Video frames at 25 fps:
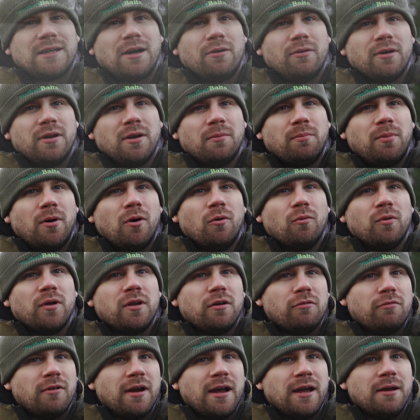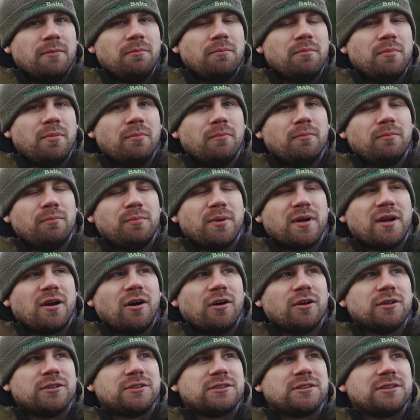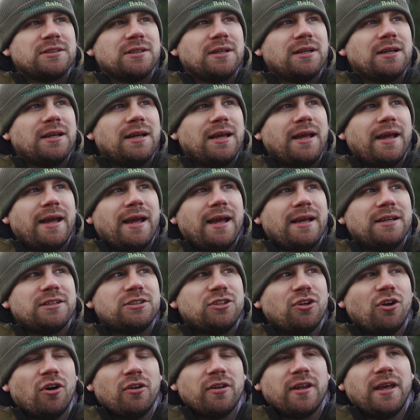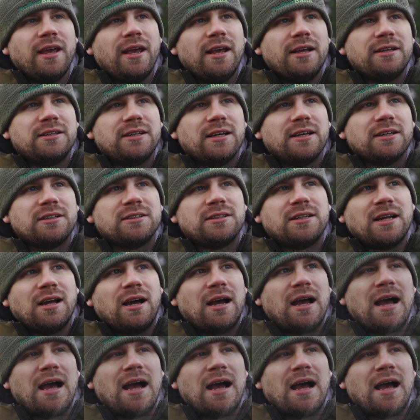out in the boat with the rain because it's not the easiest.